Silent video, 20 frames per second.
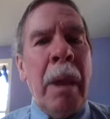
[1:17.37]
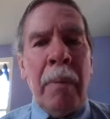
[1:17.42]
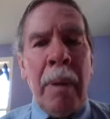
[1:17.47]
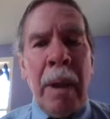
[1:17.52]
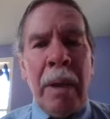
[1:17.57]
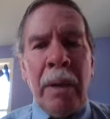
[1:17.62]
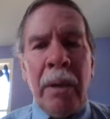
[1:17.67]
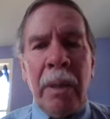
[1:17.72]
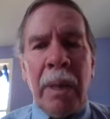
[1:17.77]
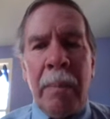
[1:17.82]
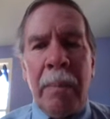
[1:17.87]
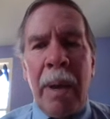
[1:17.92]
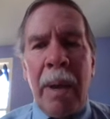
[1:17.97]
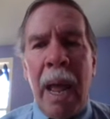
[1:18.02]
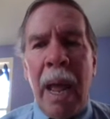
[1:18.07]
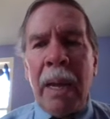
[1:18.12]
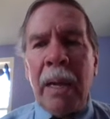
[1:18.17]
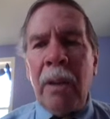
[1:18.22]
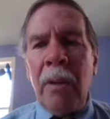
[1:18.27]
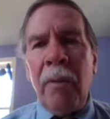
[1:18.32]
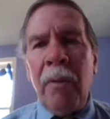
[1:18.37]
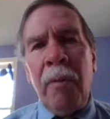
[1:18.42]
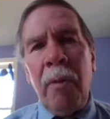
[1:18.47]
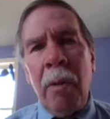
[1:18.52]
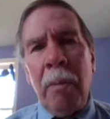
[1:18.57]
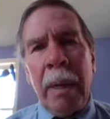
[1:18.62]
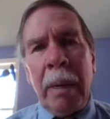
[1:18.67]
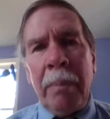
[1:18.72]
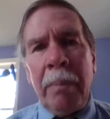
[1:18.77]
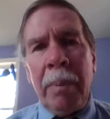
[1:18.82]
may render them
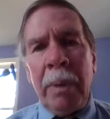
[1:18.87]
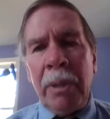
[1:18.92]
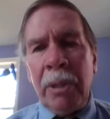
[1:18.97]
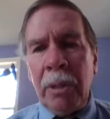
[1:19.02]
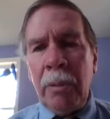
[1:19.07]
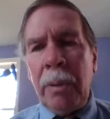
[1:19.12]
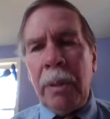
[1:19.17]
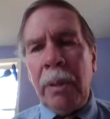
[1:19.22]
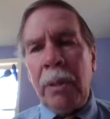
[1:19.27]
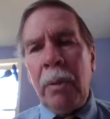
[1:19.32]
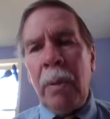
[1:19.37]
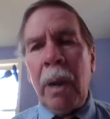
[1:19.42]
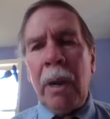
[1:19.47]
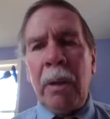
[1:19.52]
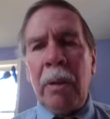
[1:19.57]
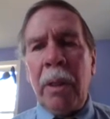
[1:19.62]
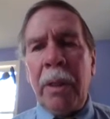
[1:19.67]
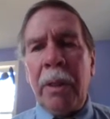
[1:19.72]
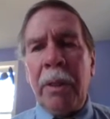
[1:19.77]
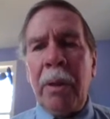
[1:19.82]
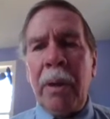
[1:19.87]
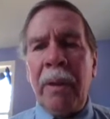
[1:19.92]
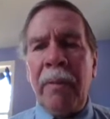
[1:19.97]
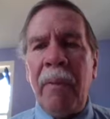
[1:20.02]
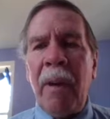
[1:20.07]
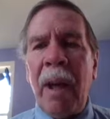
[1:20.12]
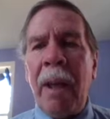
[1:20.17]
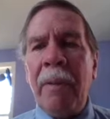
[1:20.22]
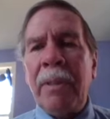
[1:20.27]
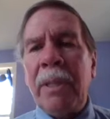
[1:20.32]
non-conforming pursuant to Article
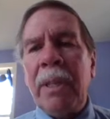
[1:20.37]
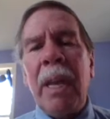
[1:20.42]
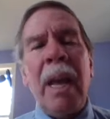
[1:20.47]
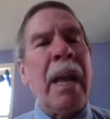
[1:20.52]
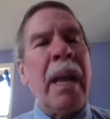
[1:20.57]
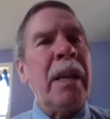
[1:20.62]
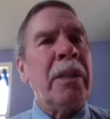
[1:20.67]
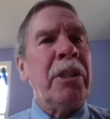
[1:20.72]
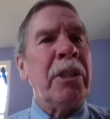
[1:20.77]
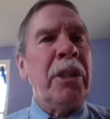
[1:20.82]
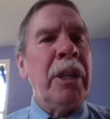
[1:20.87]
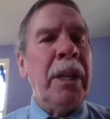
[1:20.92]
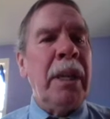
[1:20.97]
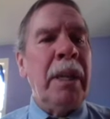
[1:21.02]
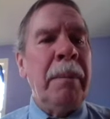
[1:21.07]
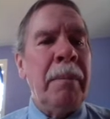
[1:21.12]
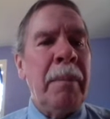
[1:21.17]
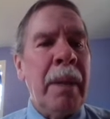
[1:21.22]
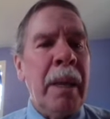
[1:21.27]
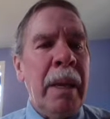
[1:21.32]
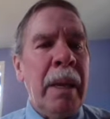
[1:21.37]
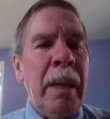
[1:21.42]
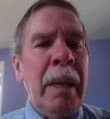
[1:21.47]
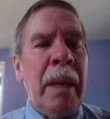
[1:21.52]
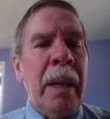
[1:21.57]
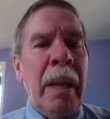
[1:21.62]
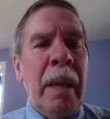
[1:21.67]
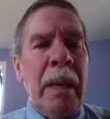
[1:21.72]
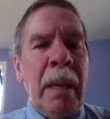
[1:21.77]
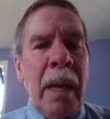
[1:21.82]
35 CISG
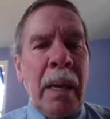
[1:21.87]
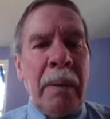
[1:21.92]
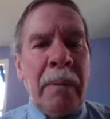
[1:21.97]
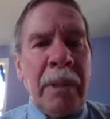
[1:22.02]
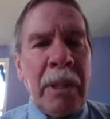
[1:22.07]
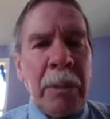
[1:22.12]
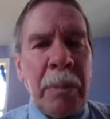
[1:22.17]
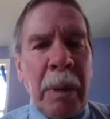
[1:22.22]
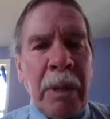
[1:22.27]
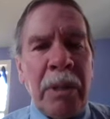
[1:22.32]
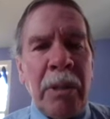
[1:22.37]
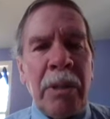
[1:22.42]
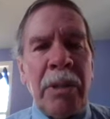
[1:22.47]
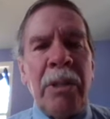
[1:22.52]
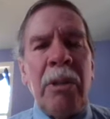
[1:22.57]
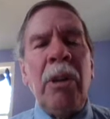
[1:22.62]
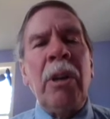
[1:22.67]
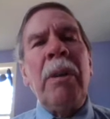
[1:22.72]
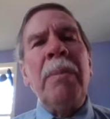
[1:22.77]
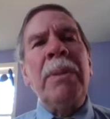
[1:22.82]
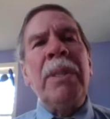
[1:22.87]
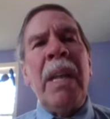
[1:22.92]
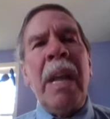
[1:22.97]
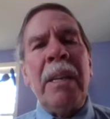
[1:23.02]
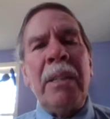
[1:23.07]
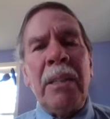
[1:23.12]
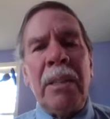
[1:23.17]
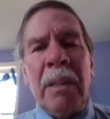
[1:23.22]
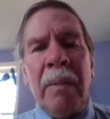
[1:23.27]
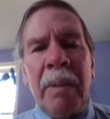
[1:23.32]
in light of the special
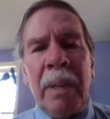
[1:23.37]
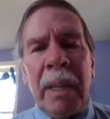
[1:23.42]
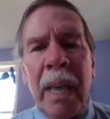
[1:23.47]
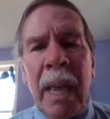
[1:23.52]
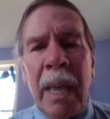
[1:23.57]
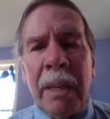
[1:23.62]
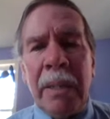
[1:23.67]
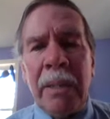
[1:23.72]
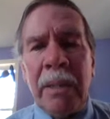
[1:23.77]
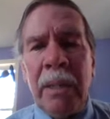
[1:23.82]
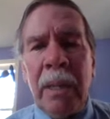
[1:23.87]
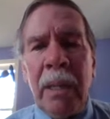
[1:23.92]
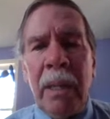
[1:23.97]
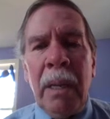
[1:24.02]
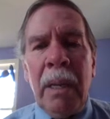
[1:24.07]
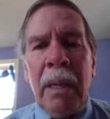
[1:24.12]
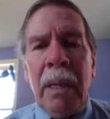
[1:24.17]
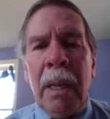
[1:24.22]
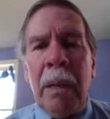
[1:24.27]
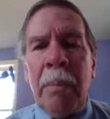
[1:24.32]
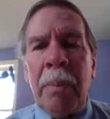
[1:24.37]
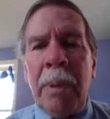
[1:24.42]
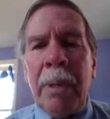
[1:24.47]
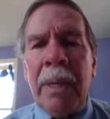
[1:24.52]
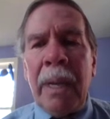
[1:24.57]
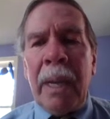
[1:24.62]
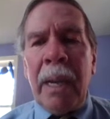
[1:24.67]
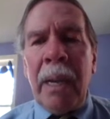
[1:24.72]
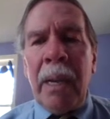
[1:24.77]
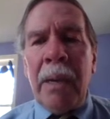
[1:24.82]
circumstances of the case, in
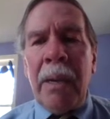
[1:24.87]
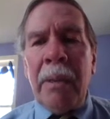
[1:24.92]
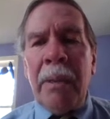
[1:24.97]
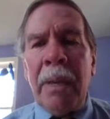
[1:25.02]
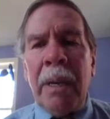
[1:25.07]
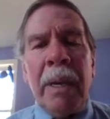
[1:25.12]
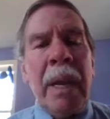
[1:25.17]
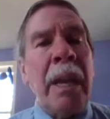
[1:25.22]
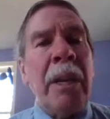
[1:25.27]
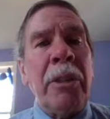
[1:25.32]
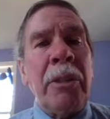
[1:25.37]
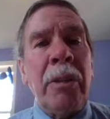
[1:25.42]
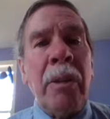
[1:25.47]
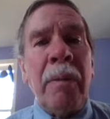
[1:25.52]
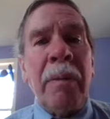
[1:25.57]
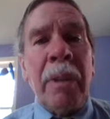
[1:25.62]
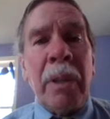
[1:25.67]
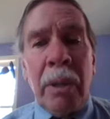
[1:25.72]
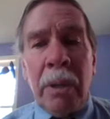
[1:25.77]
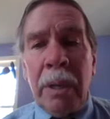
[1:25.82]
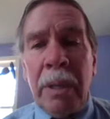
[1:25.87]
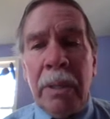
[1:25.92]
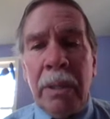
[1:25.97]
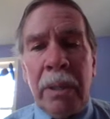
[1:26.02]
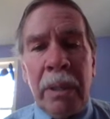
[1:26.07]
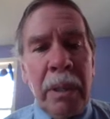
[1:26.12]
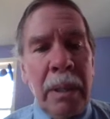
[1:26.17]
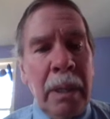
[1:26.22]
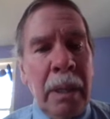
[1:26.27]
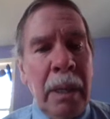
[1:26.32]
particular the nature of the
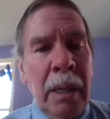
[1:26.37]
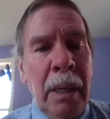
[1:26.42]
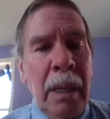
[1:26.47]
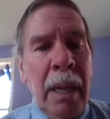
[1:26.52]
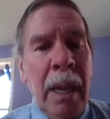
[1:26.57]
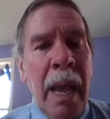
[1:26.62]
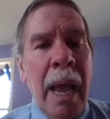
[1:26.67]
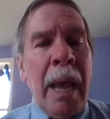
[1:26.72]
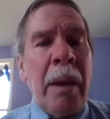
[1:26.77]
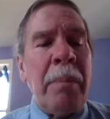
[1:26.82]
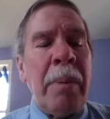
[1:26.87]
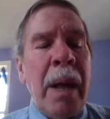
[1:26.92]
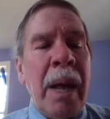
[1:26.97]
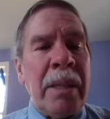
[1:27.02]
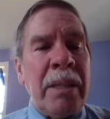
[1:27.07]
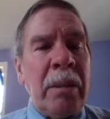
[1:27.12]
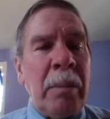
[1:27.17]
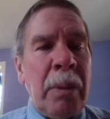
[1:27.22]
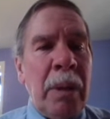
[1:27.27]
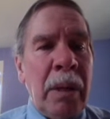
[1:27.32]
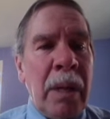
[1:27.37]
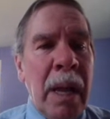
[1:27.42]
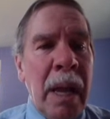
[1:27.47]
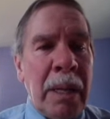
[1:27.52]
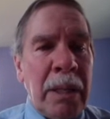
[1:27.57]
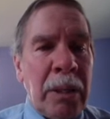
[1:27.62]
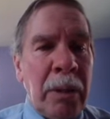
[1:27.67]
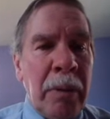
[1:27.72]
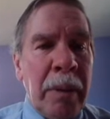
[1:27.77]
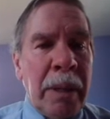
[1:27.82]
goods and possible
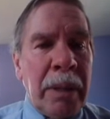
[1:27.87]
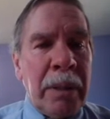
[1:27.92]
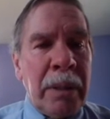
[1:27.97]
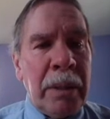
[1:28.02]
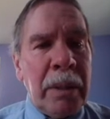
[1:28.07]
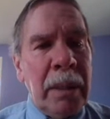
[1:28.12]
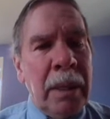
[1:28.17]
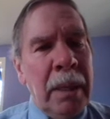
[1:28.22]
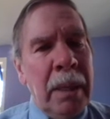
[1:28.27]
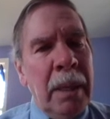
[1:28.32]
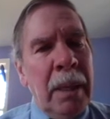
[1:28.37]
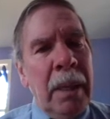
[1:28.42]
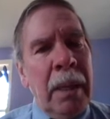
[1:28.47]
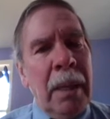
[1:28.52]
consequences.